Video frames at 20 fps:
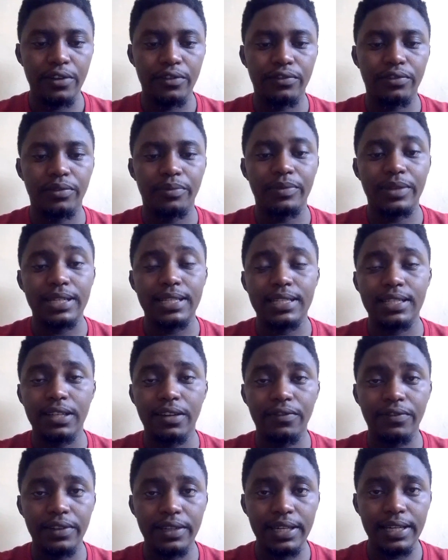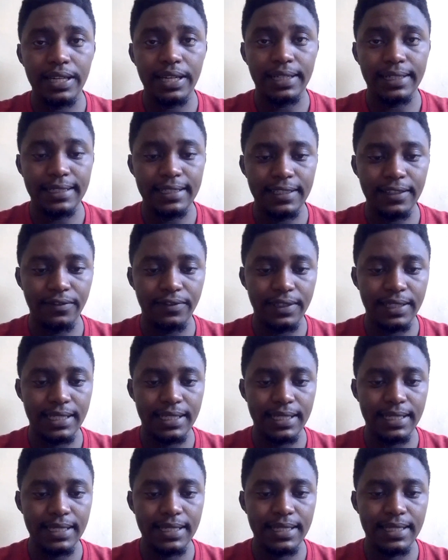from the trafficking
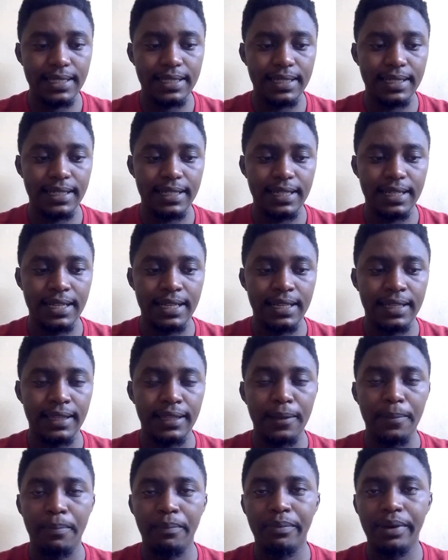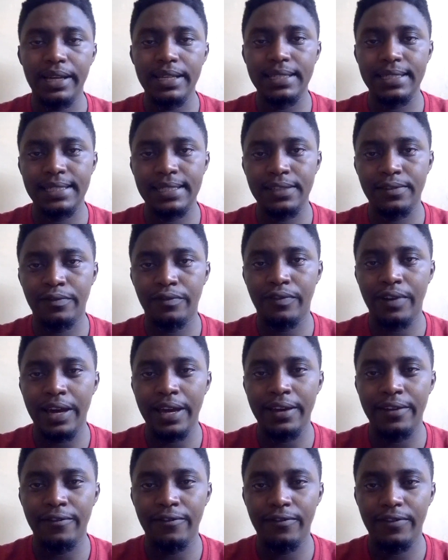activities in the past
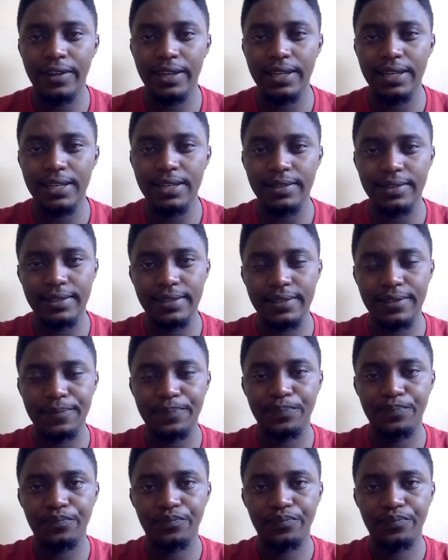5 years?